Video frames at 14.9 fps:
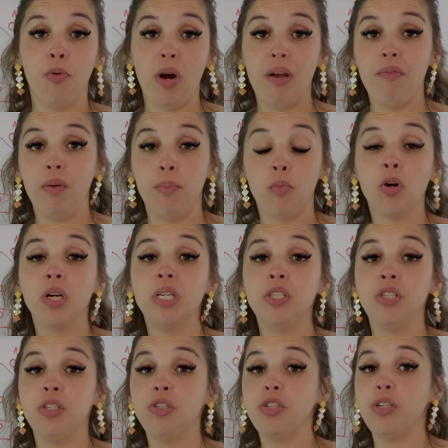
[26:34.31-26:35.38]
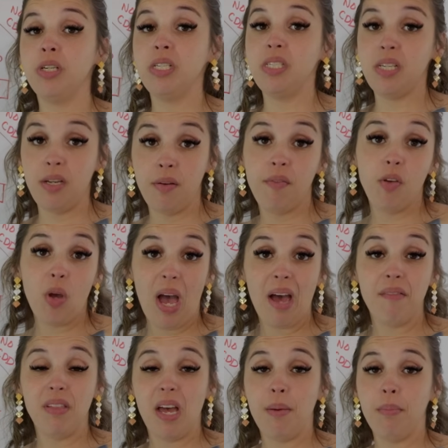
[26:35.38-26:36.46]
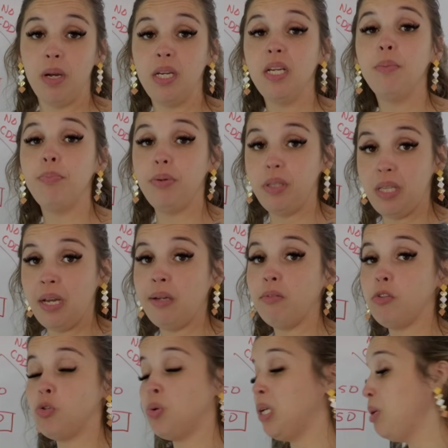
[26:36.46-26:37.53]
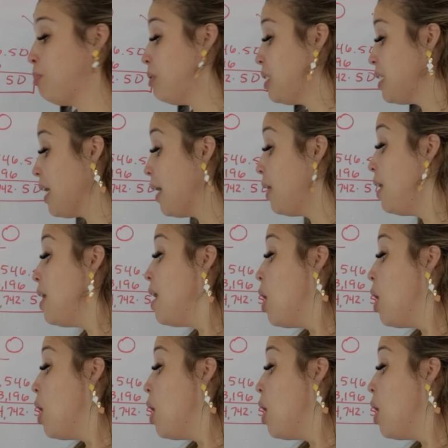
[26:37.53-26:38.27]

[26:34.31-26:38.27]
private mortgage insurance and if you have that money, put down the 20%.